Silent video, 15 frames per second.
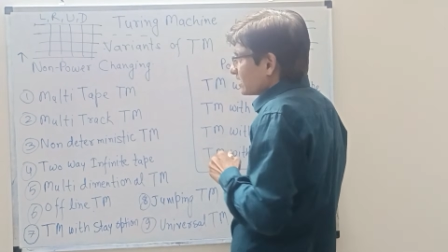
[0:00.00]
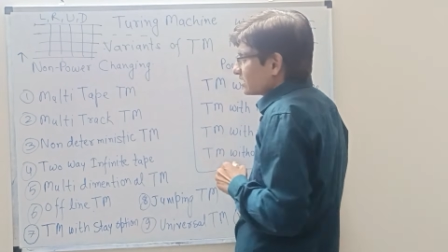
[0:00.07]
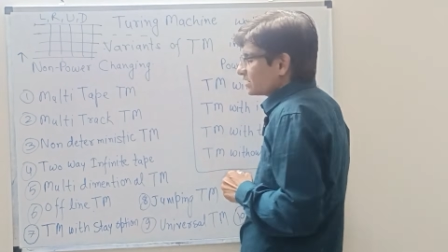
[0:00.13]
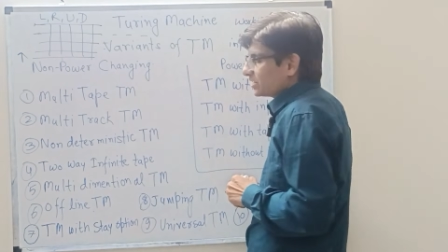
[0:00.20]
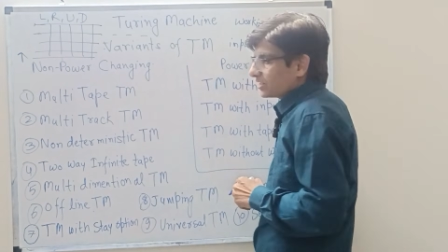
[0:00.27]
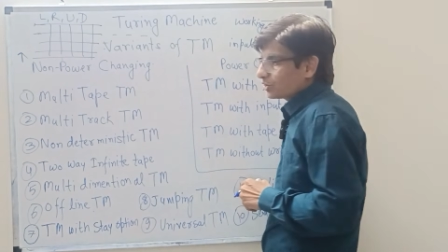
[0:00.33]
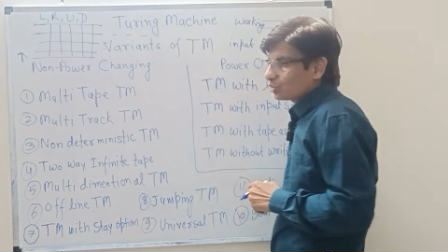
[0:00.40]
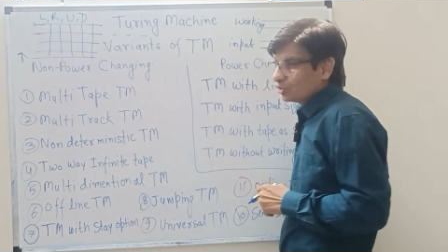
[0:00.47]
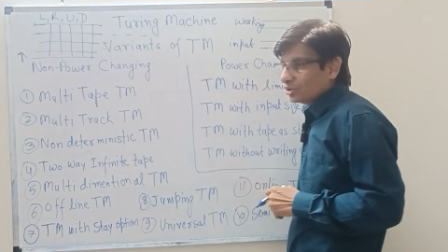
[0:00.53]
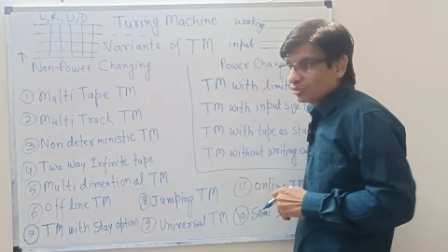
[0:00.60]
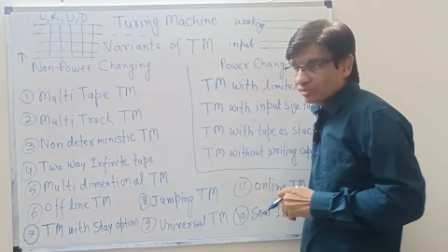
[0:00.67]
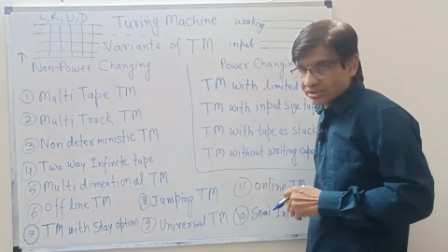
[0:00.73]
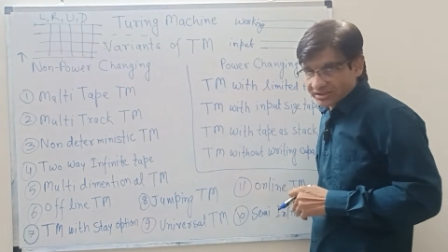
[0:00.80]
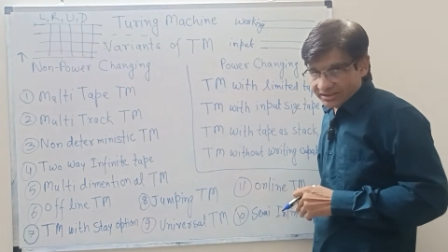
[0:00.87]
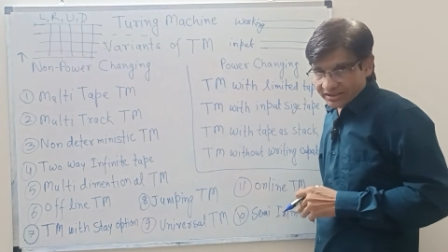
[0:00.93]
our state to
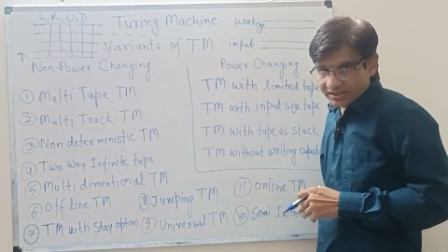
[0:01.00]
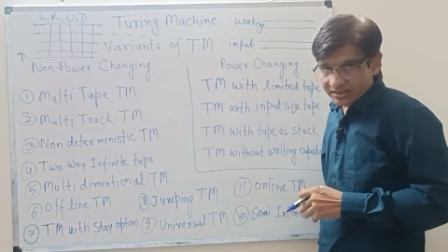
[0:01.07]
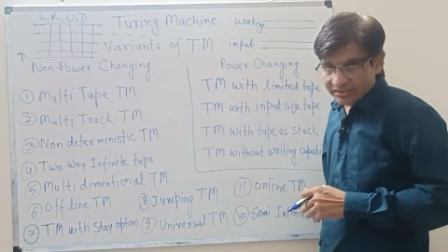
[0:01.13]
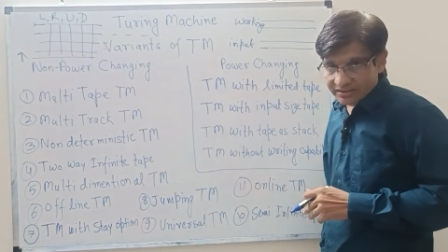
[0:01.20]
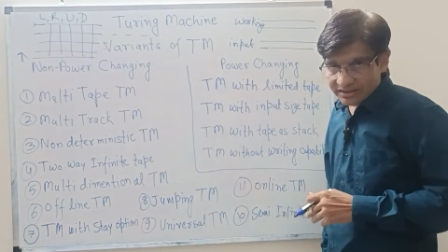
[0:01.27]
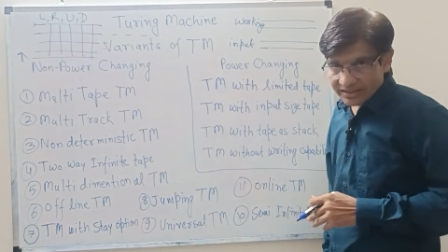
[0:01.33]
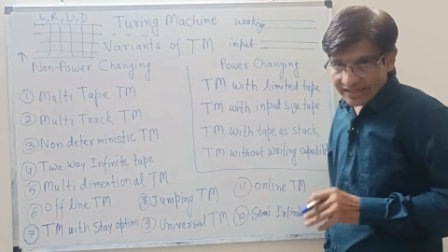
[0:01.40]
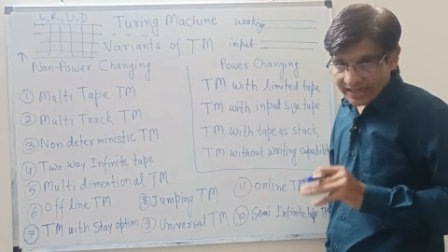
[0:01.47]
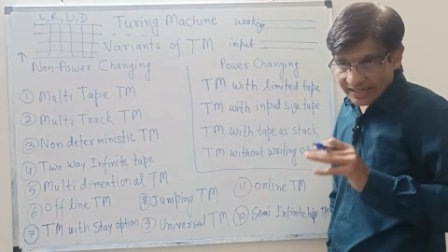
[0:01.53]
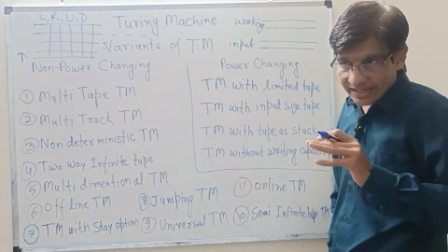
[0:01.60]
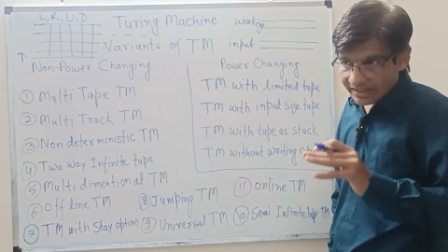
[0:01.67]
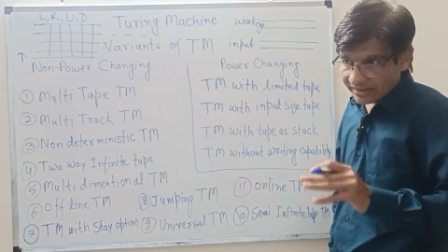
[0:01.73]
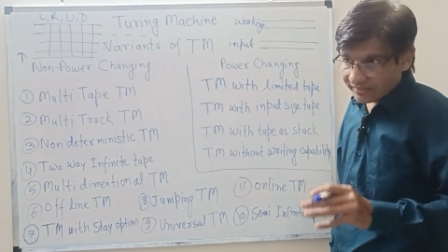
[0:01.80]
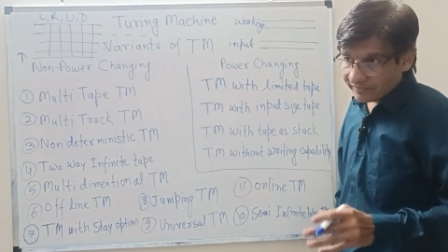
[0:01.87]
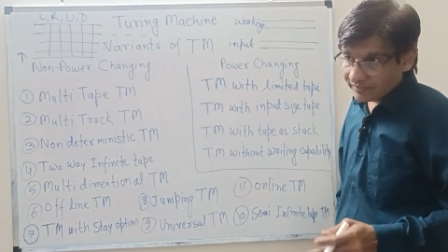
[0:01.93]
new state,
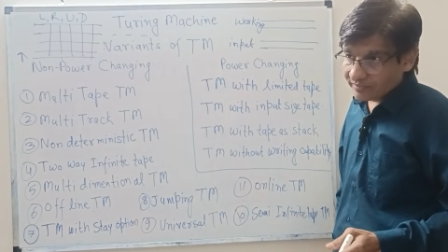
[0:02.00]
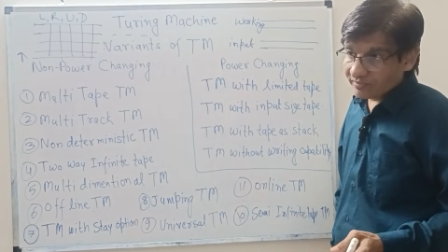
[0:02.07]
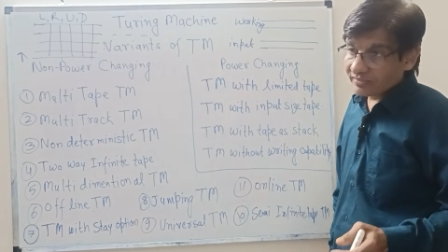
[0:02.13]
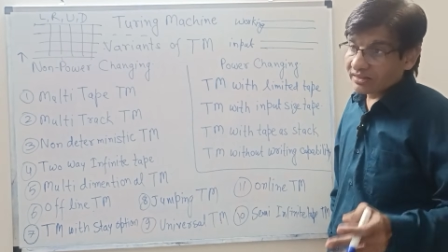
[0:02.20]
and